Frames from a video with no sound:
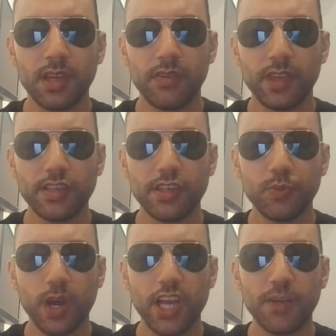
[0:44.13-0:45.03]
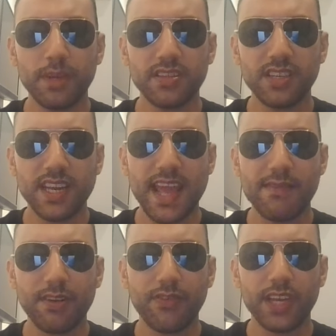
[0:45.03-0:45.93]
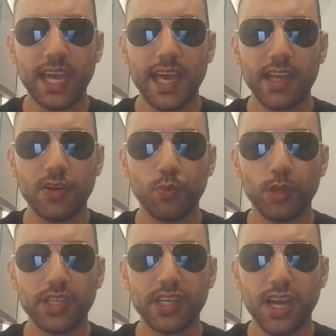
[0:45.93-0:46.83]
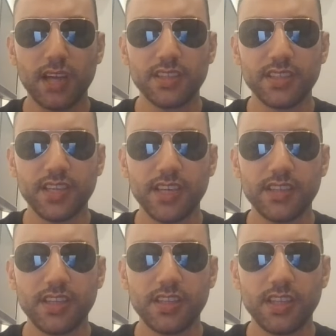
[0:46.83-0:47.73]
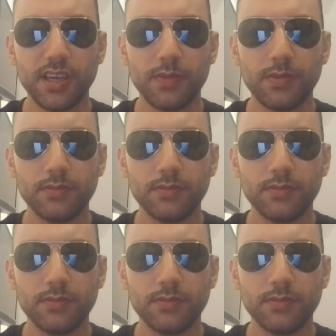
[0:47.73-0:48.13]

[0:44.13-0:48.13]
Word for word: This is why you must never forget what the narcissist did to you.